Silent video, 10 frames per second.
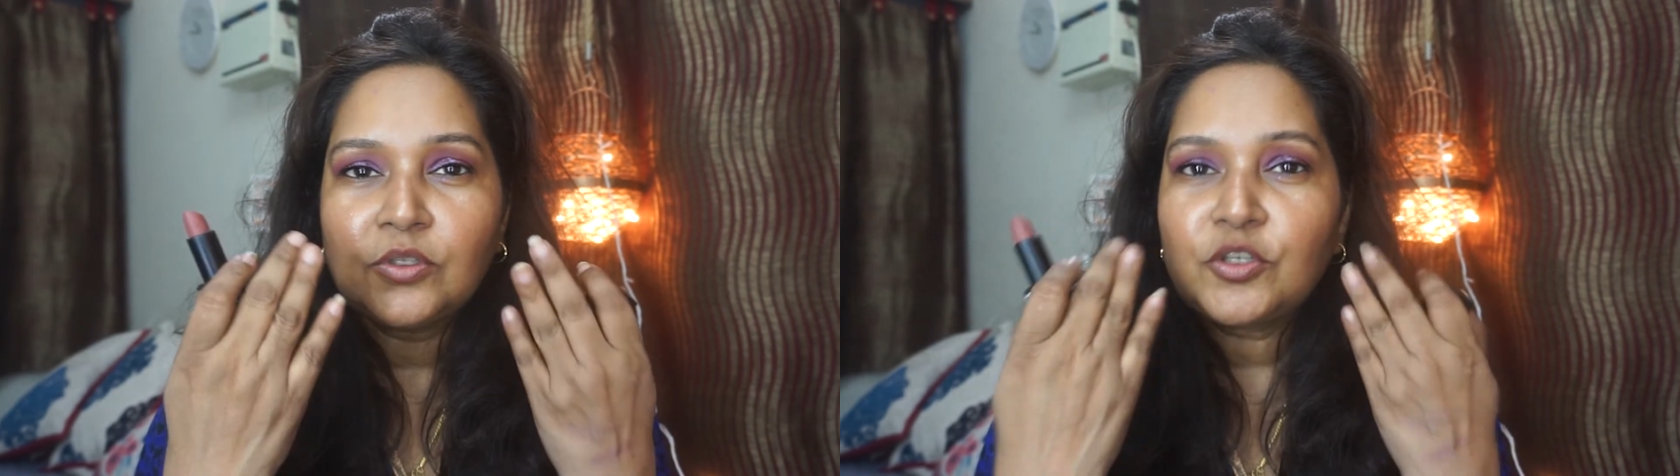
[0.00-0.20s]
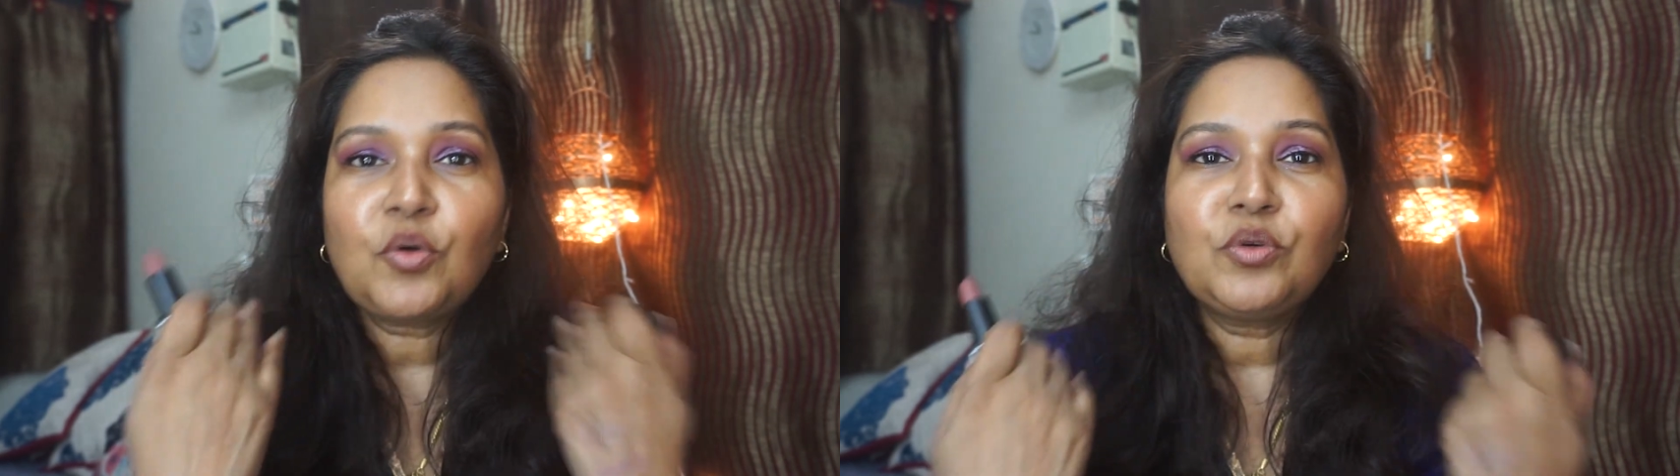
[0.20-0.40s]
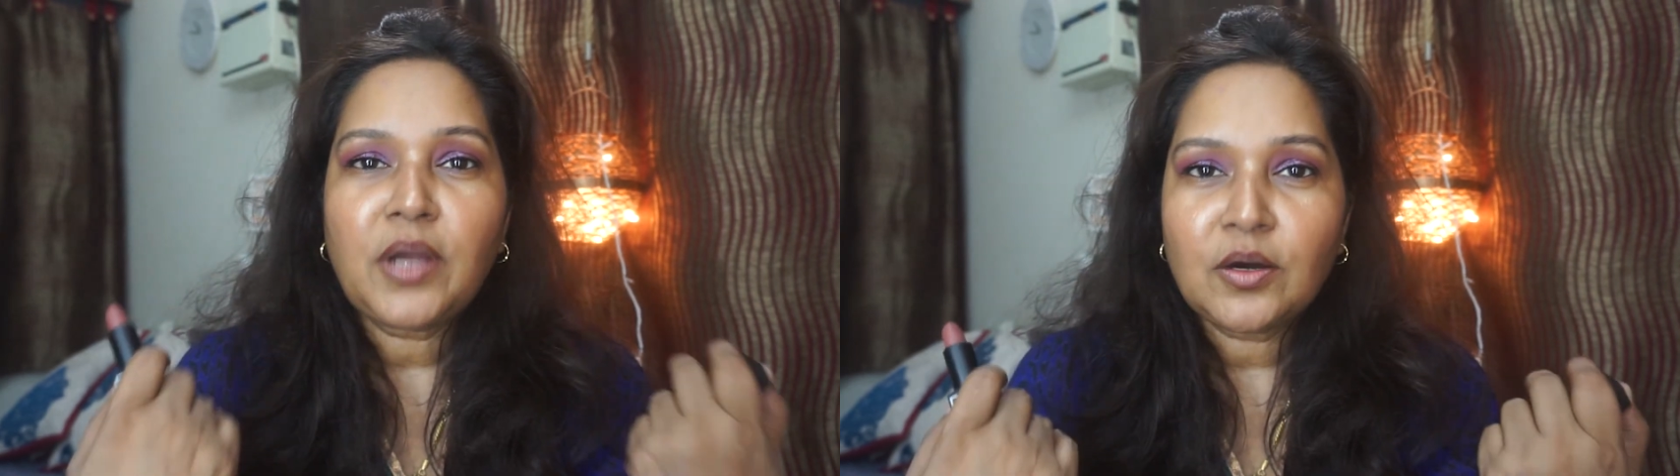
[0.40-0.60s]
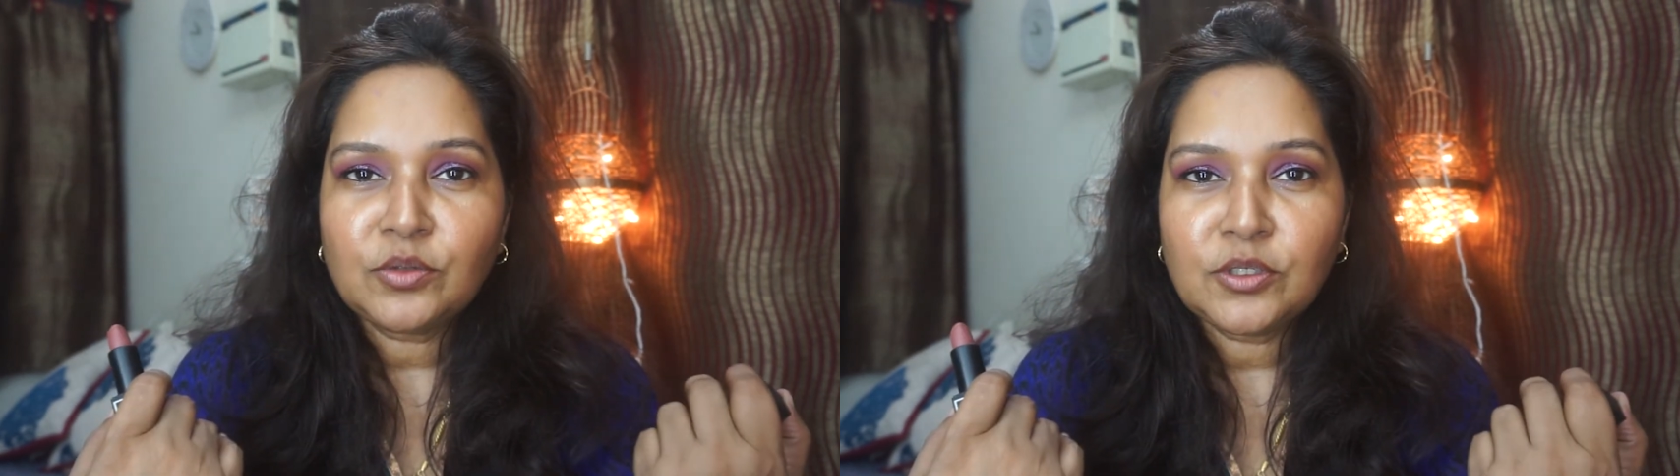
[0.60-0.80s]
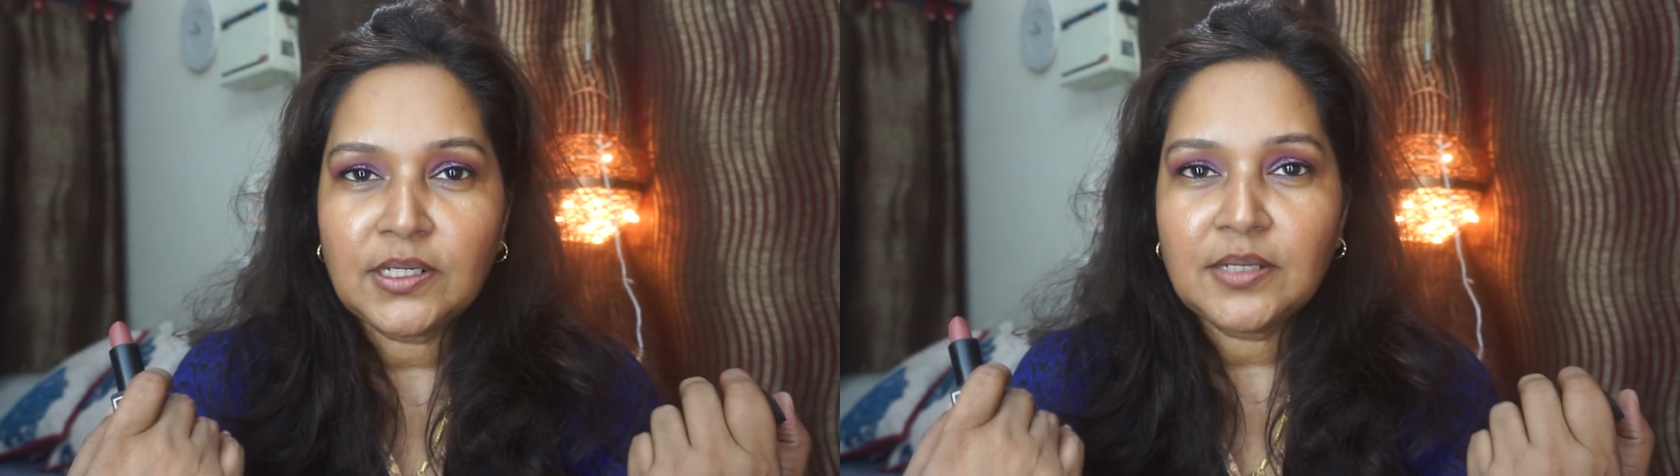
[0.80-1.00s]
tone down
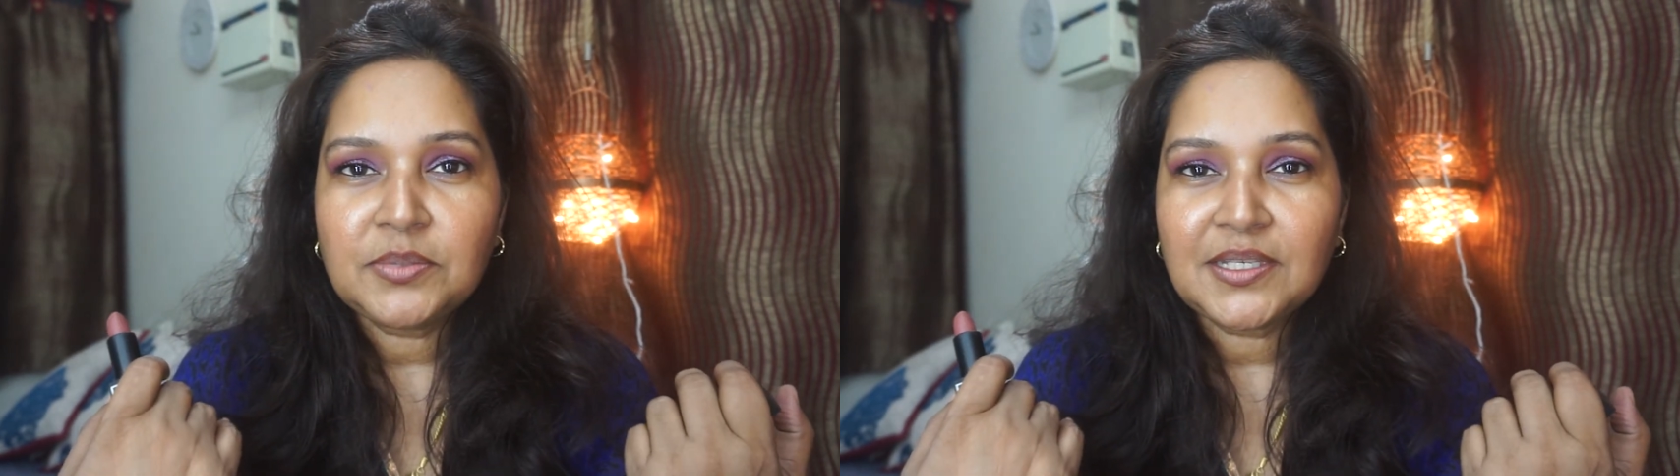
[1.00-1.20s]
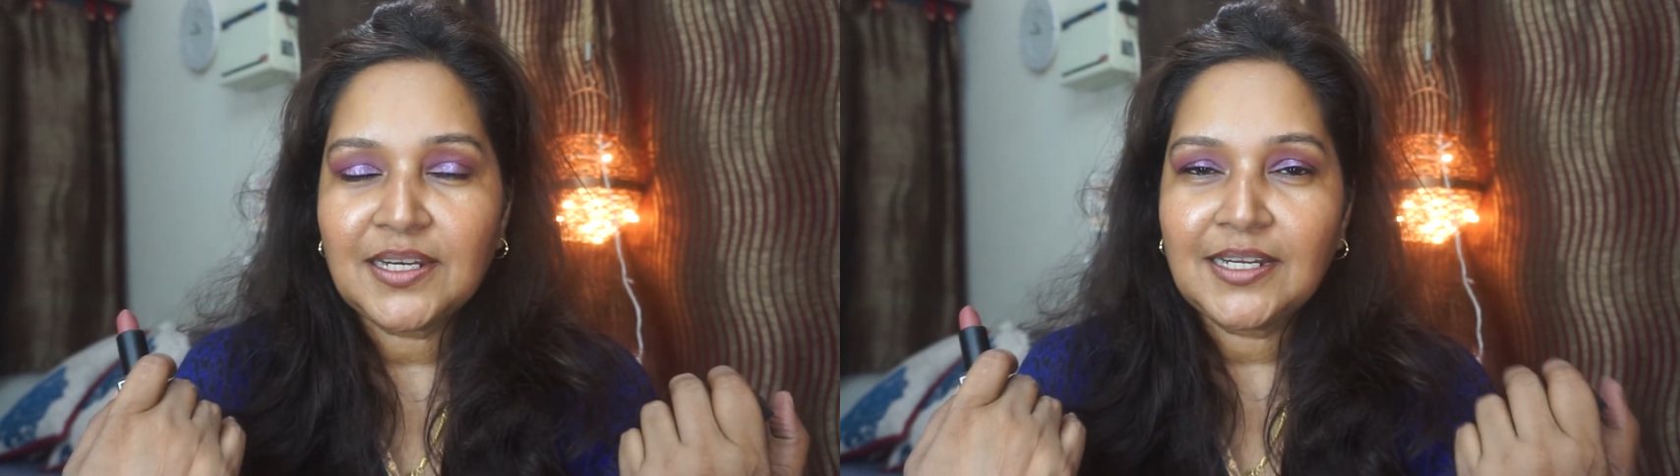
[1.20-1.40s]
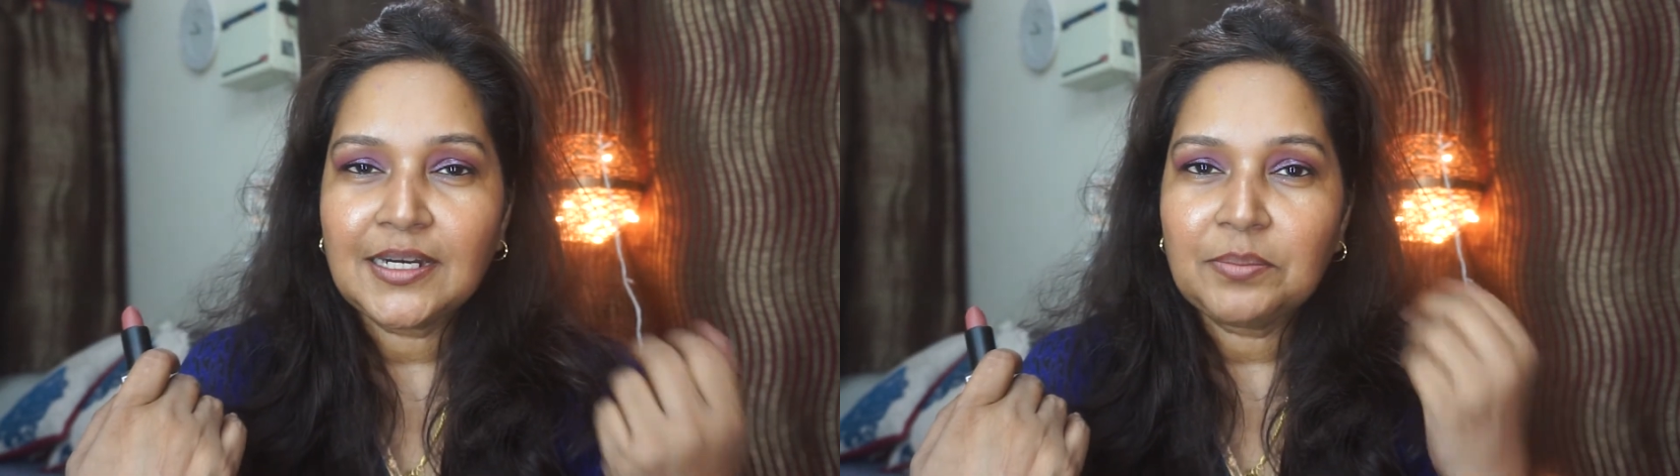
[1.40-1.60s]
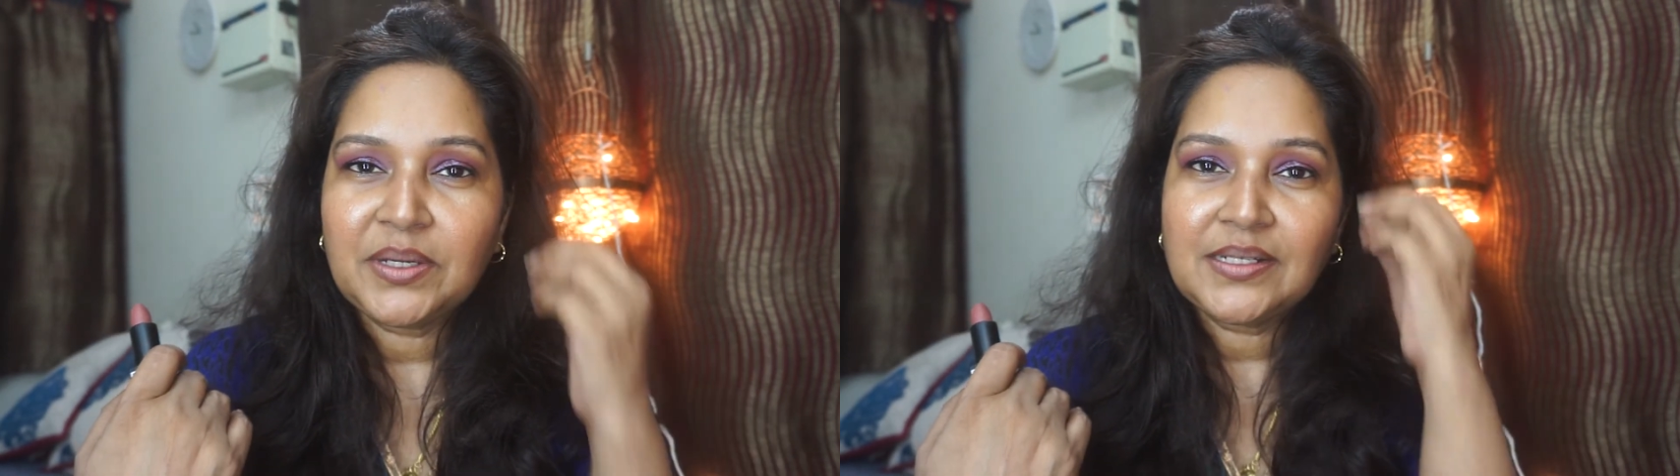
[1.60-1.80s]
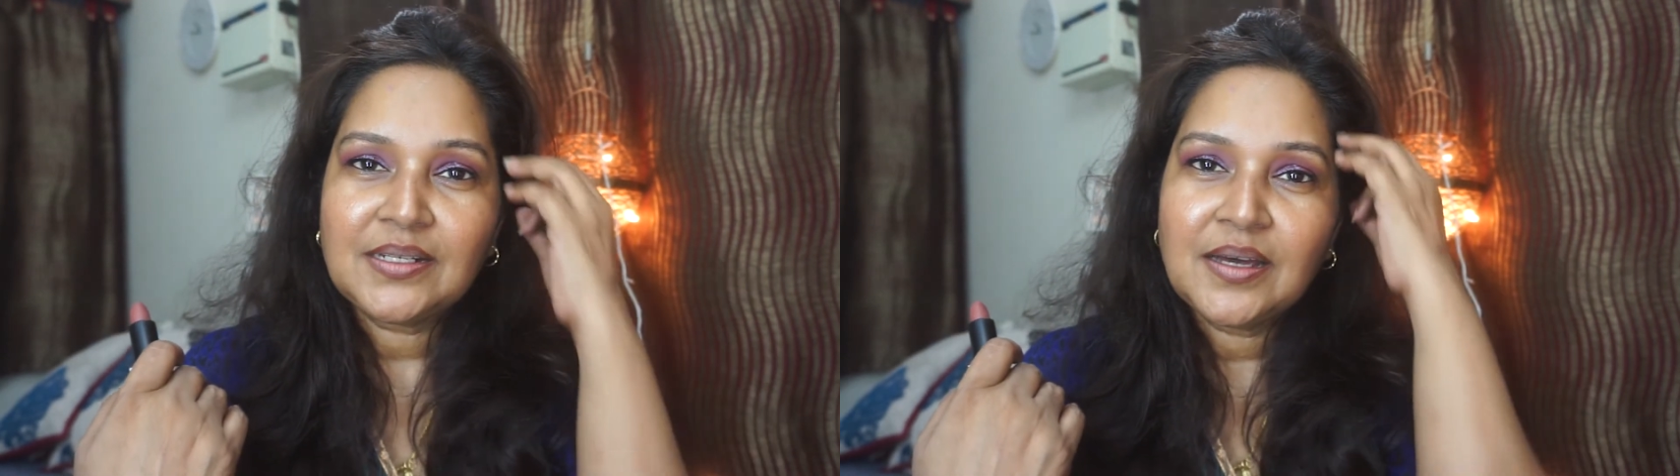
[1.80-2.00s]
your lips a little
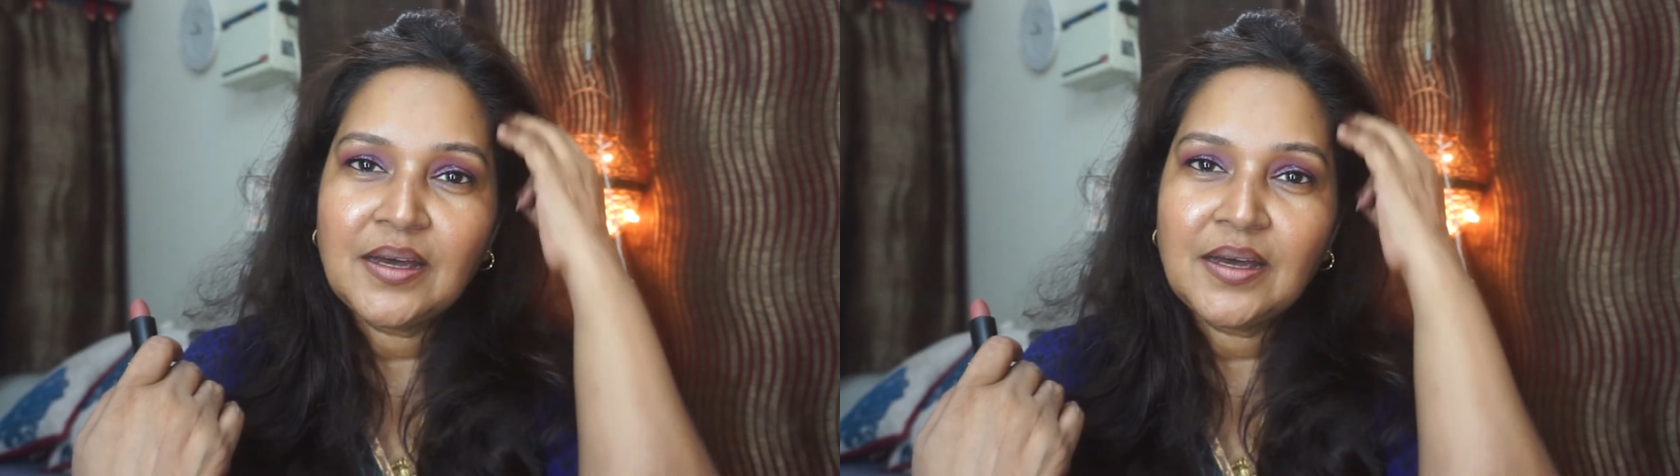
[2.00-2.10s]
bit